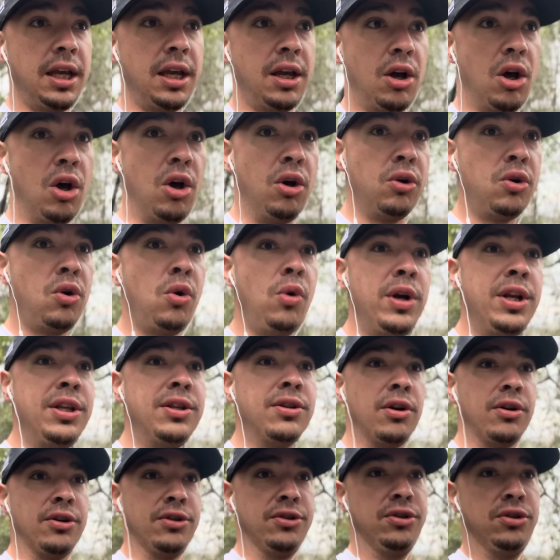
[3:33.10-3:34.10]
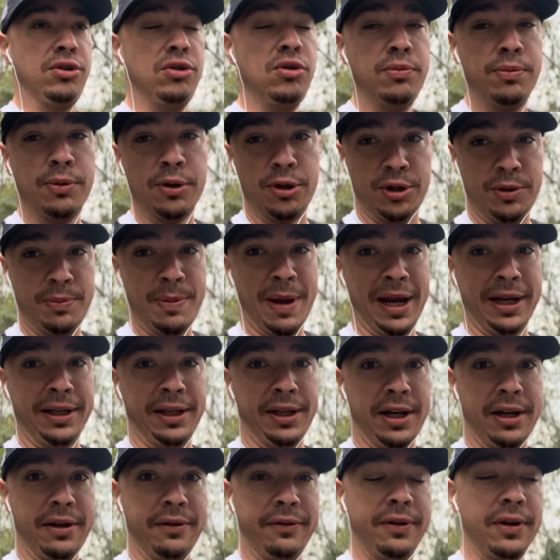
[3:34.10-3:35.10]
altcoins are super
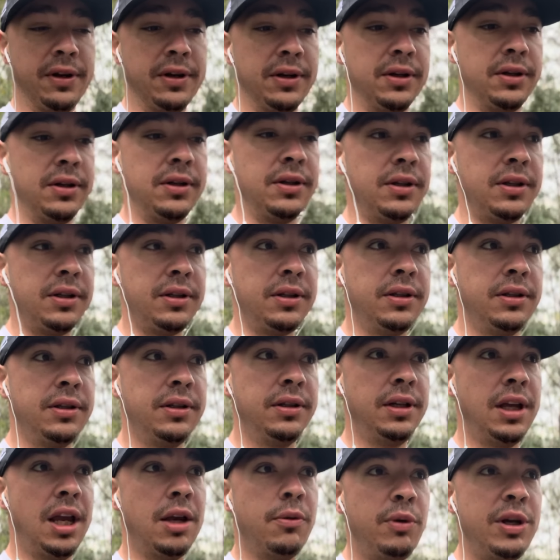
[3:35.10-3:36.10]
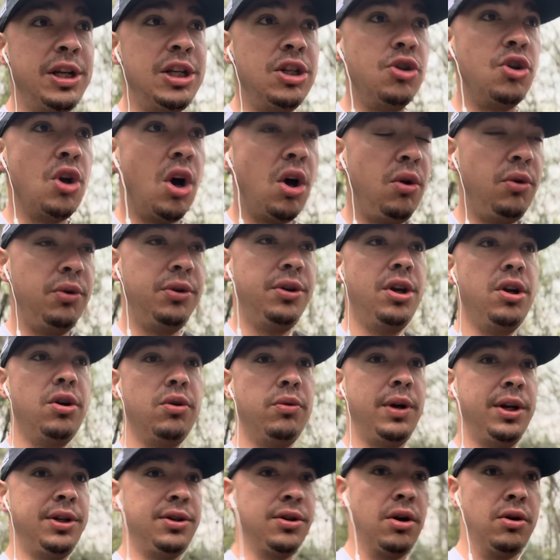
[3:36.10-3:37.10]
speculative, and we don't know
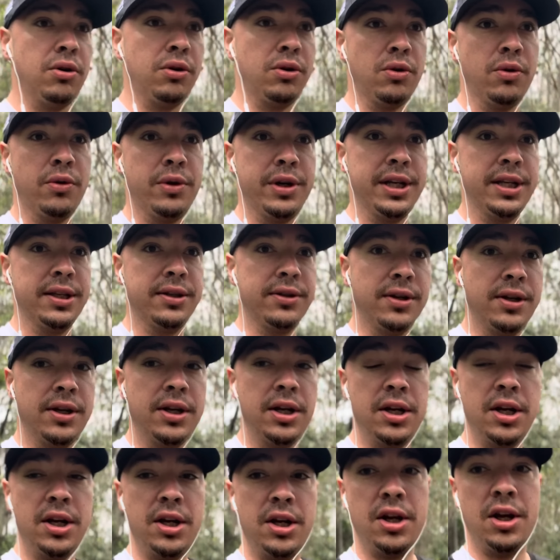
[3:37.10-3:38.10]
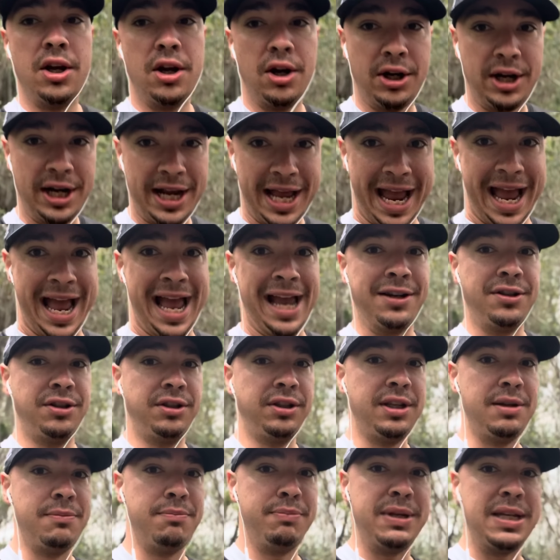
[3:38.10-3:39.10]
which altcoins are going to
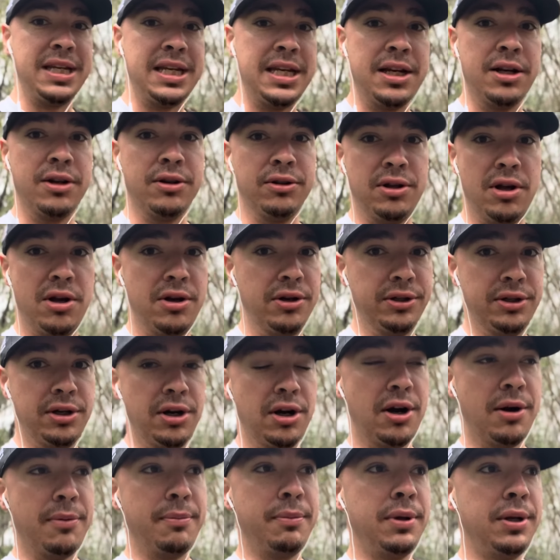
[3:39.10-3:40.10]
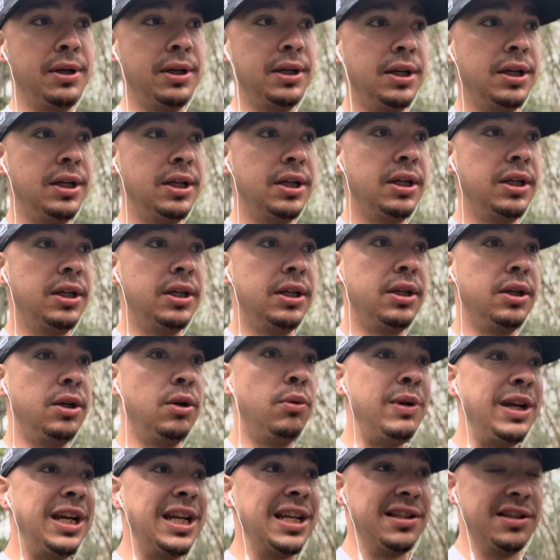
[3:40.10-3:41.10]
actually be here long term.
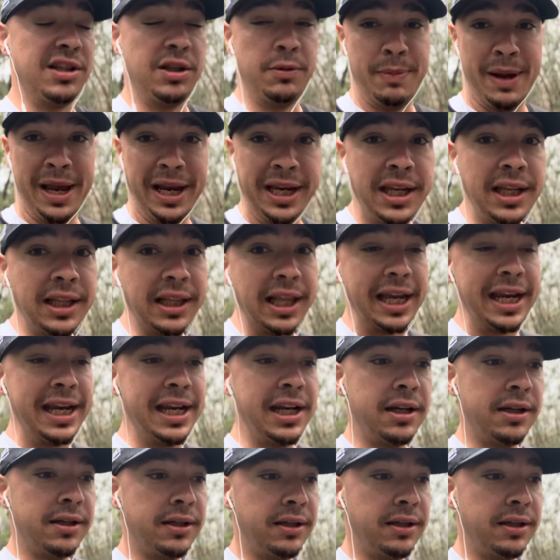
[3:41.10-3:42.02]
We can speculate,